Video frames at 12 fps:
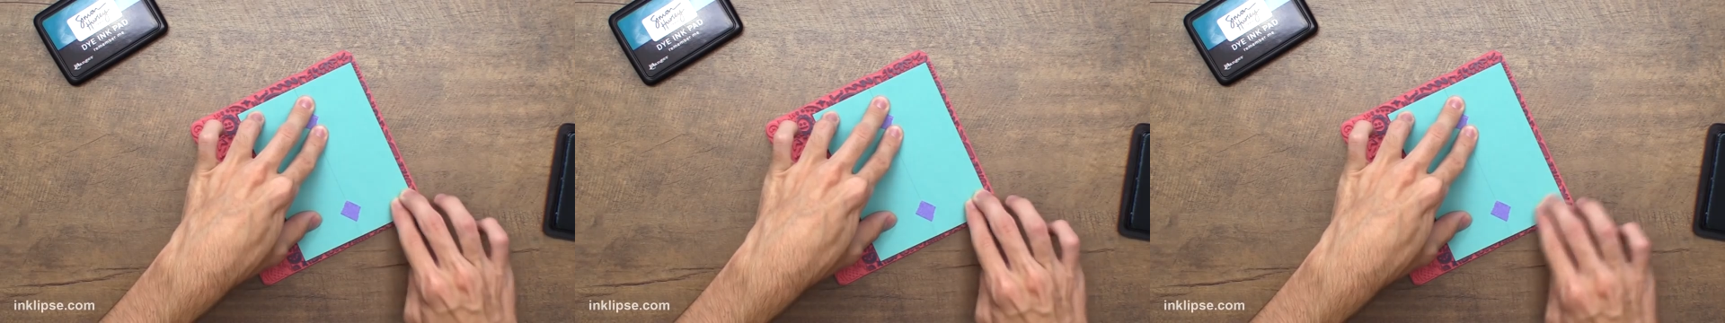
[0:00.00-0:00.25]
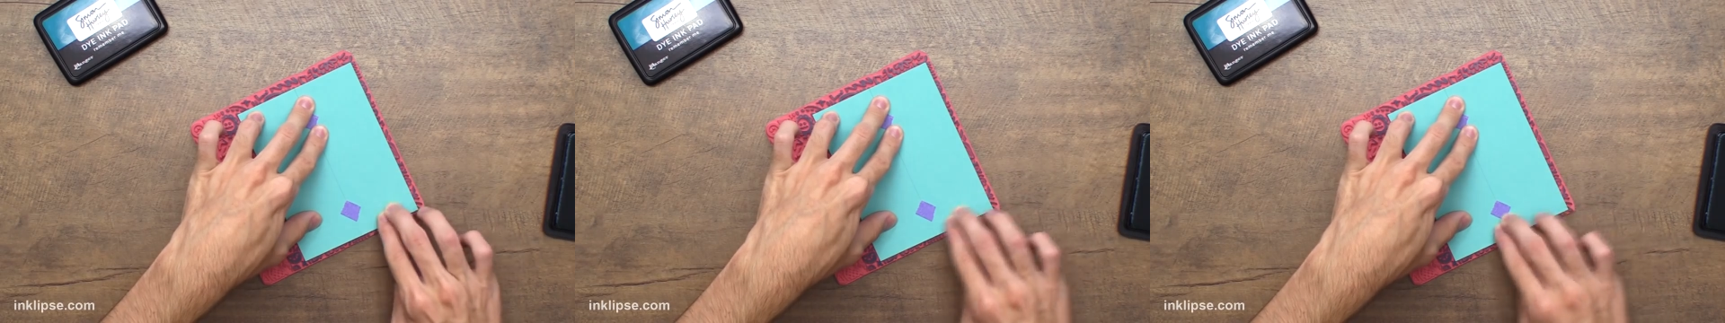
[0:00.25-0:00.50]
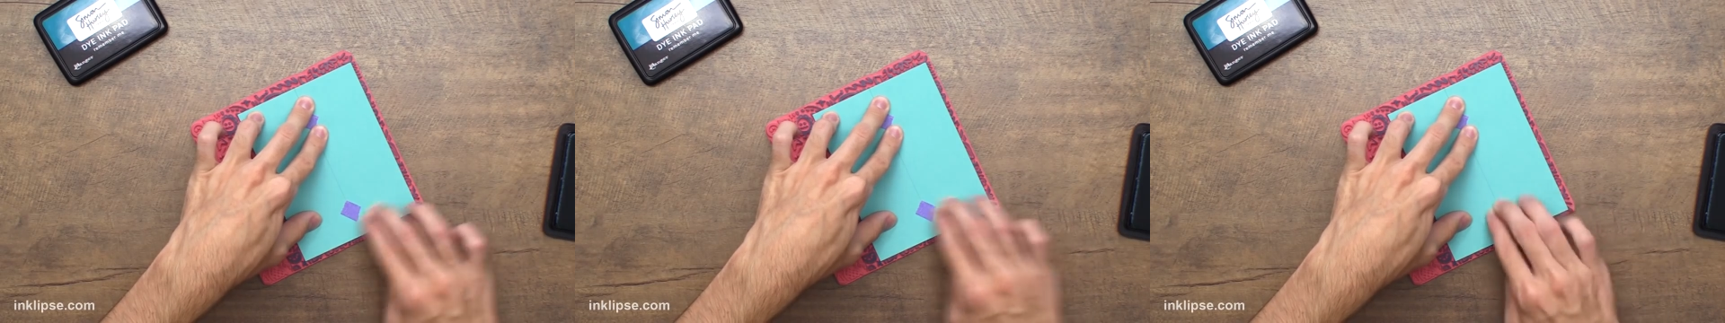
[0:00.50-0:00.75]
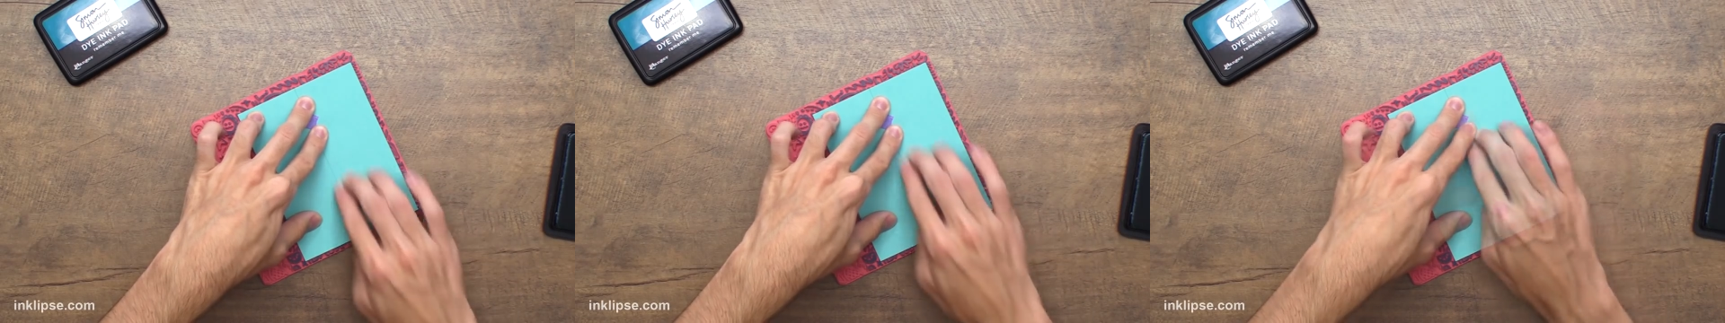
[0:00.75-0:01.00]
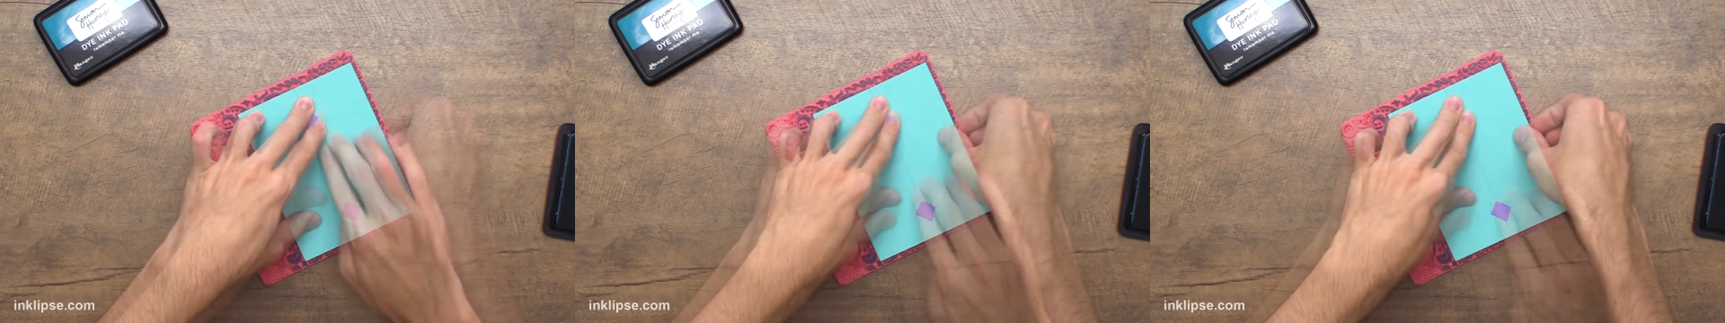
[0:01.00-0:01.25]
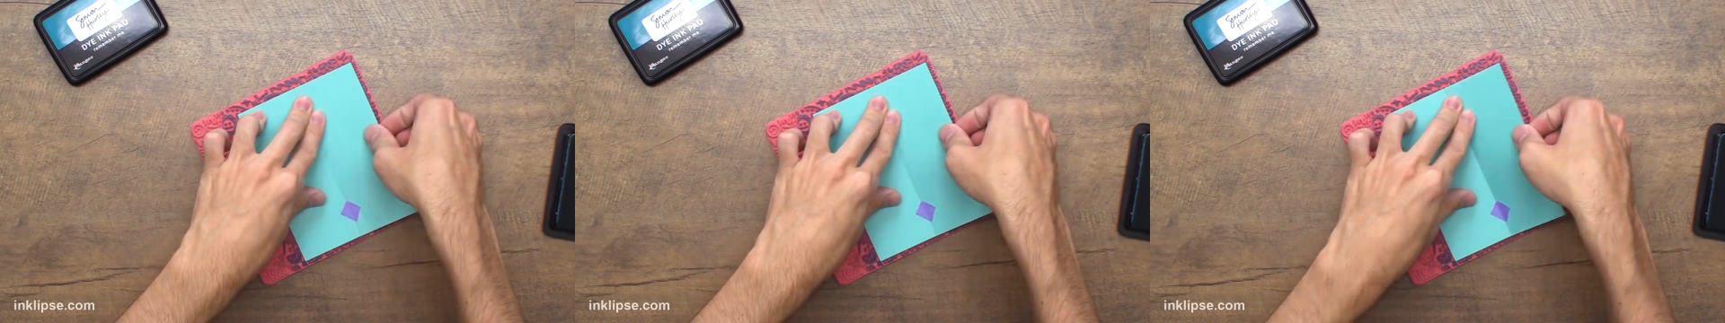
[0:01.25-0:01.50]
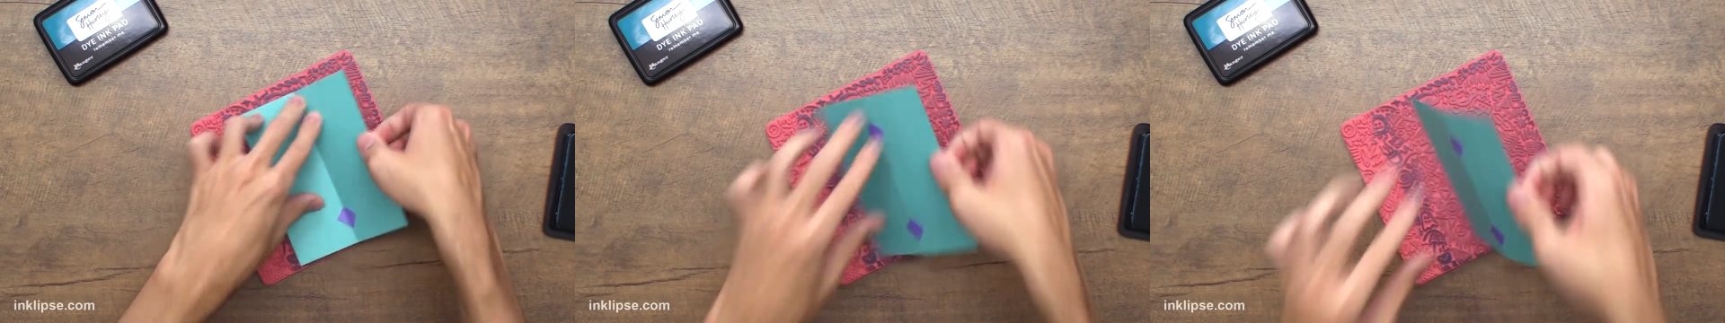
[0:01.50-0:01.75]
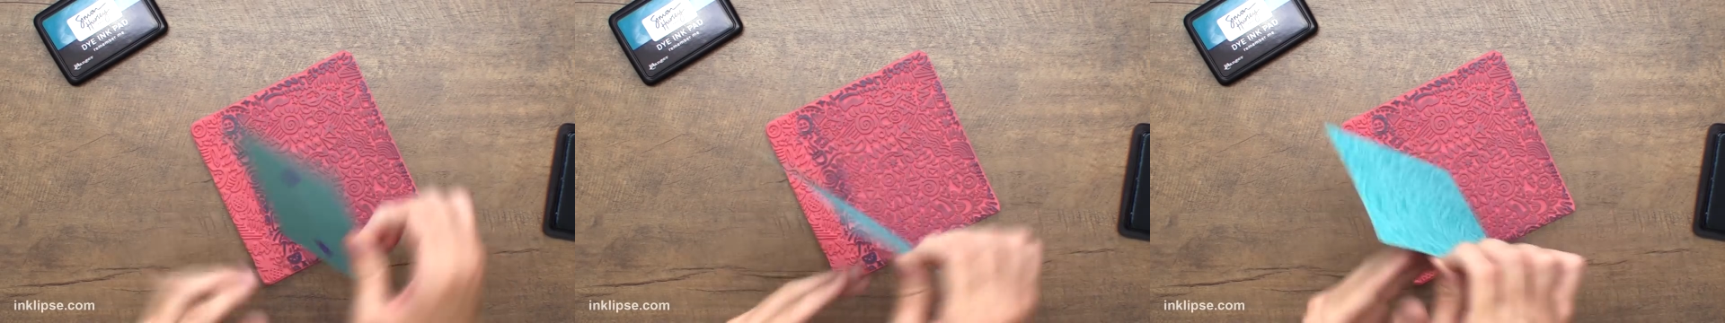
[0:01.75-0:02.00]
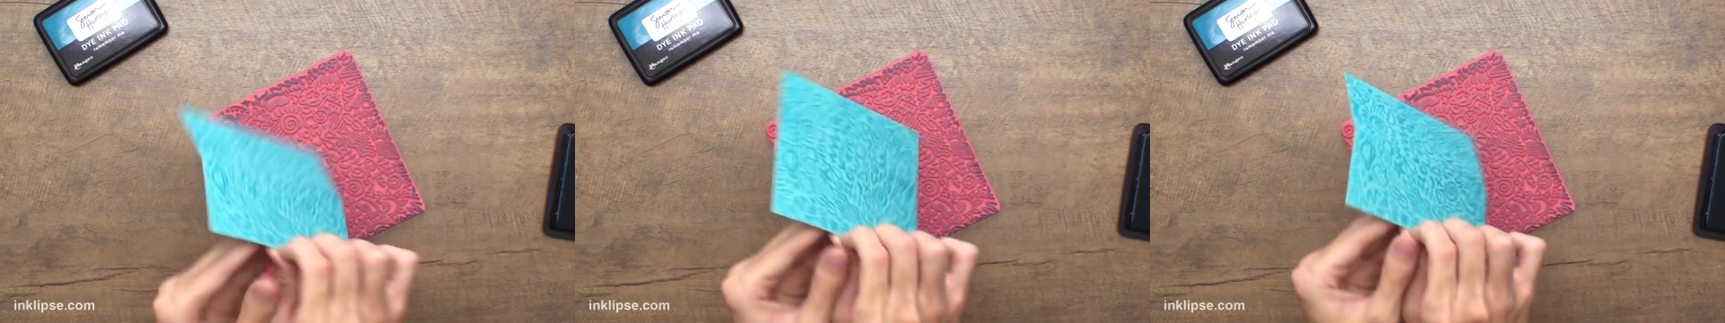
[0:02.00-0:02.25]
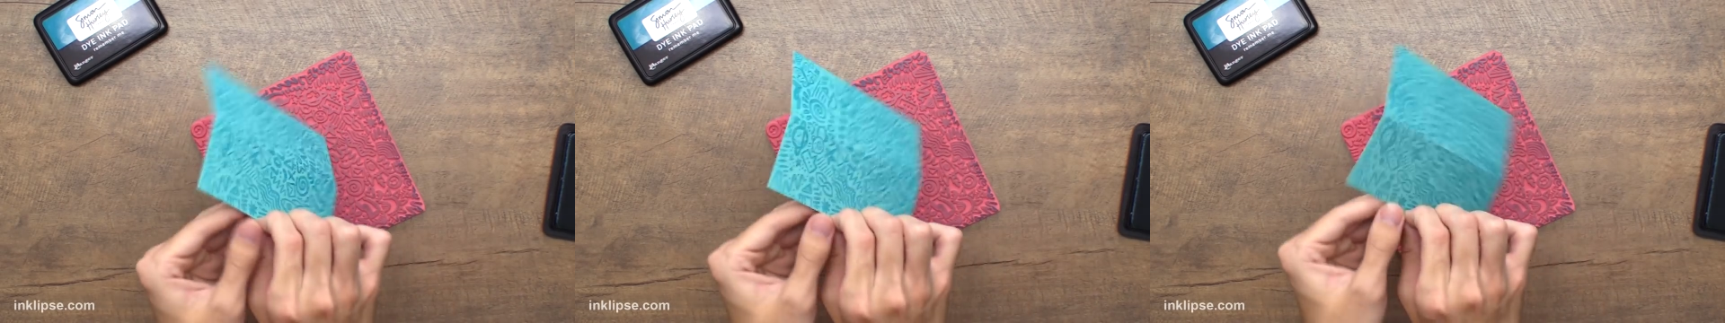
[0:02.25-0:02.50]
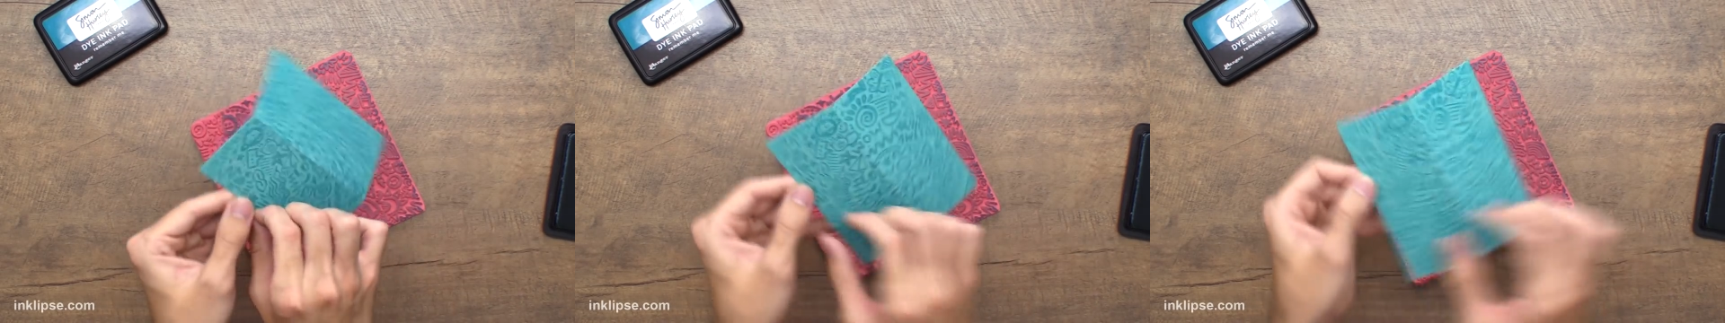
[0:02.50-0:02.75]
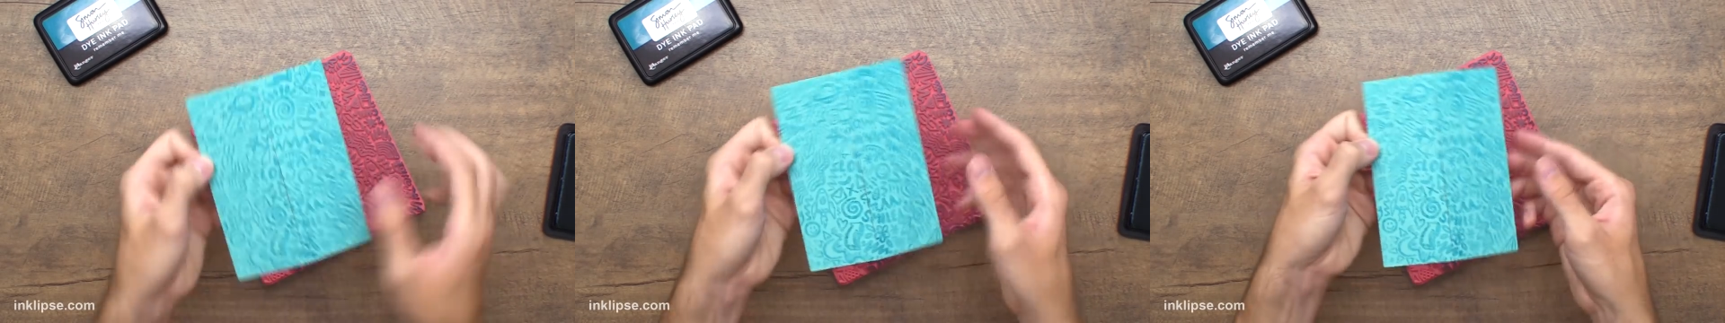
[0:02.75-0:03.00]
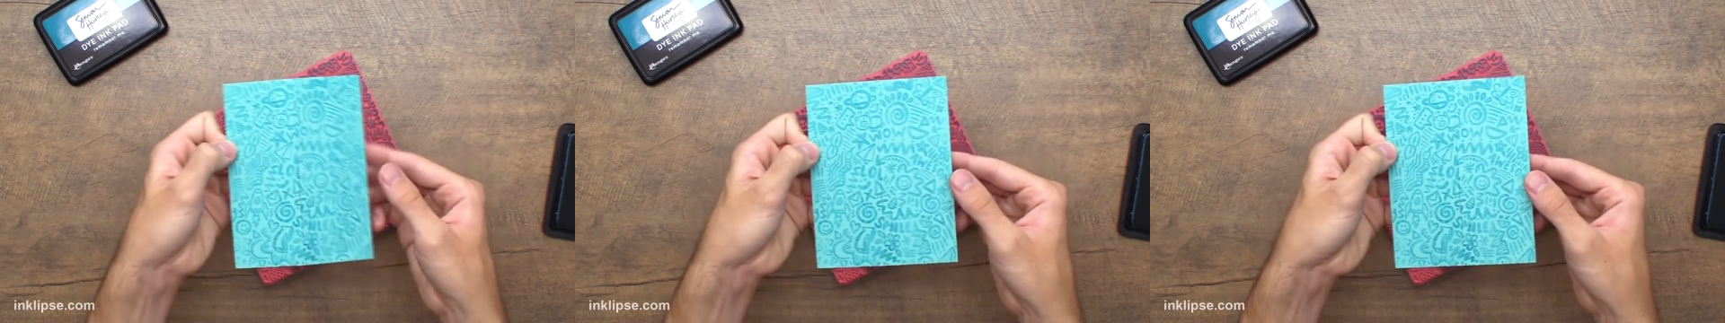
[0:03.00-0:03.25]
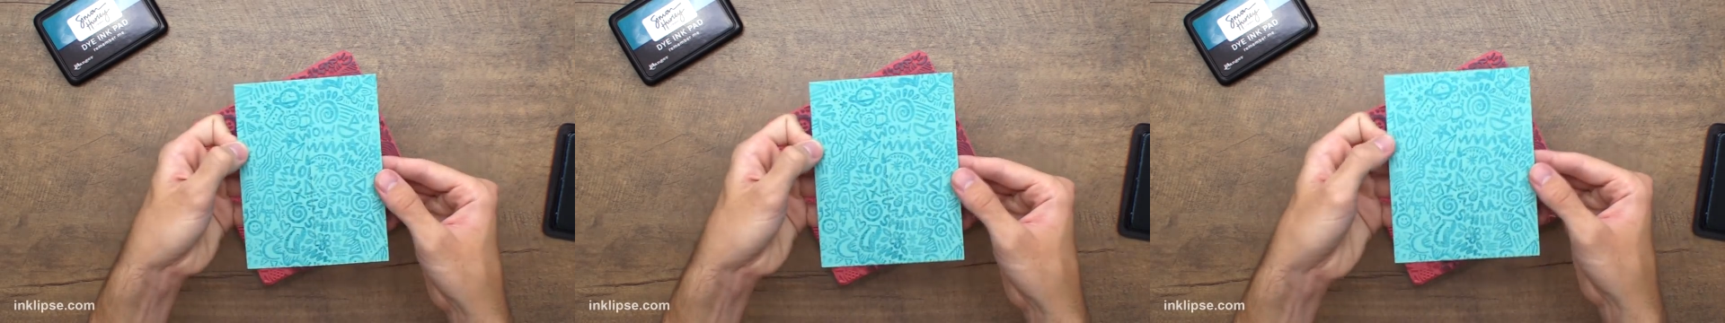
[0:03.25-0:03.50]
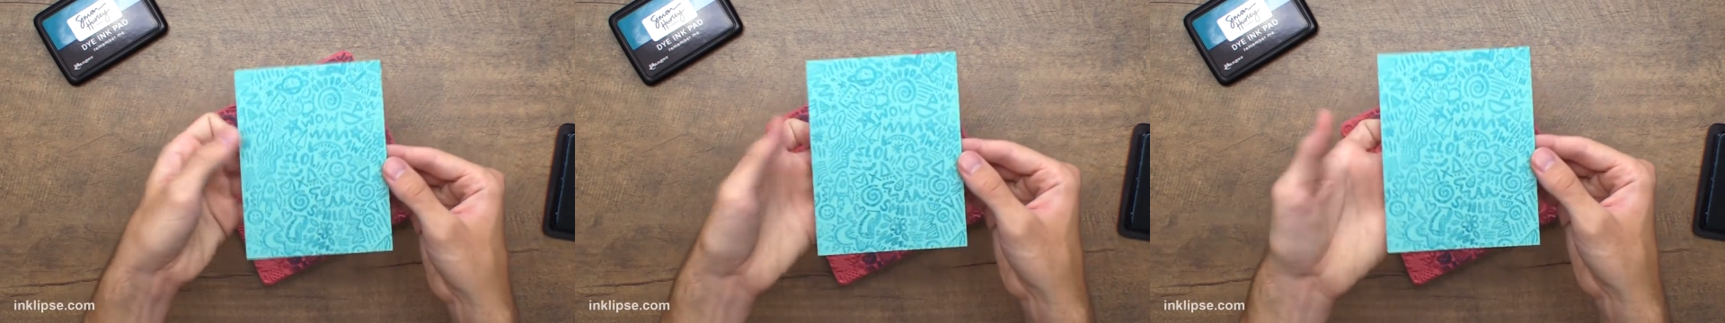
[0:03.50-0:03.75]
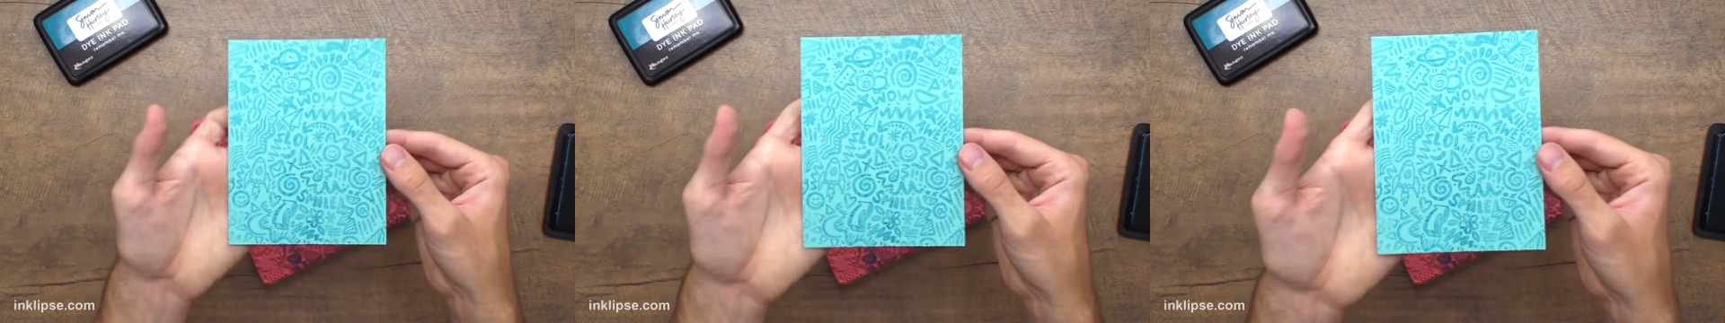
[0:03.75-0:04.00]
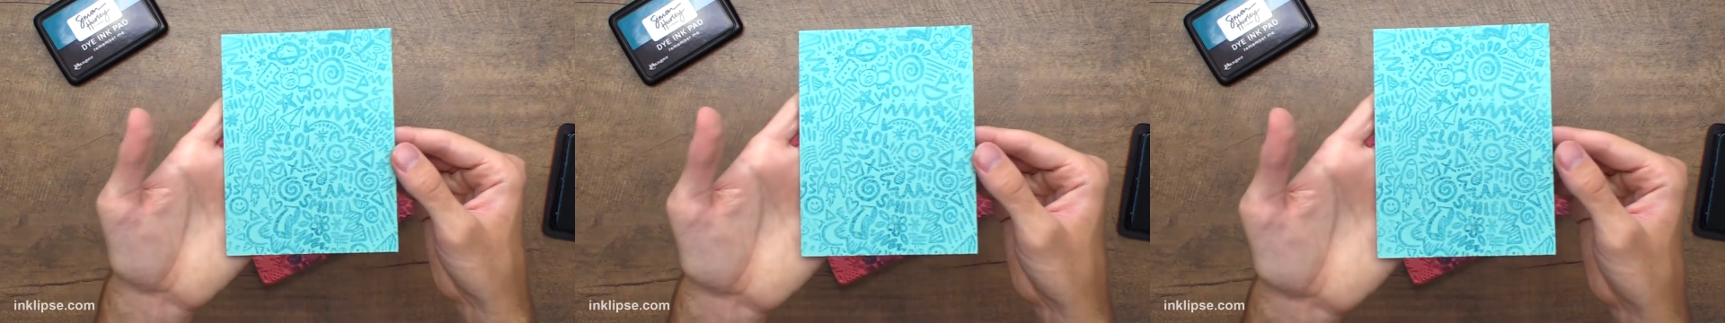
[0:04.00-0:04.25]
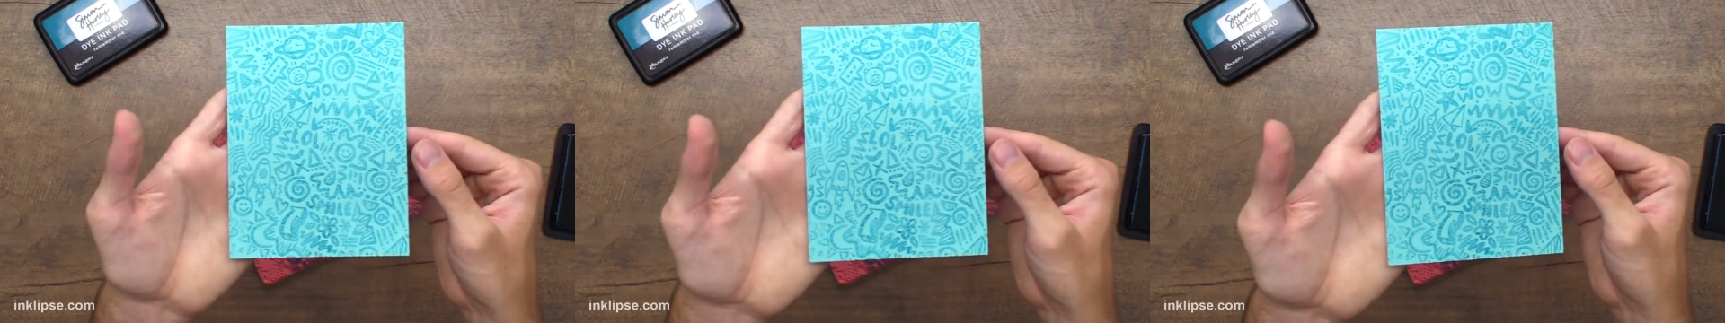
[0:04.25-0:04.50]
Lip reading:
(no speaker visible)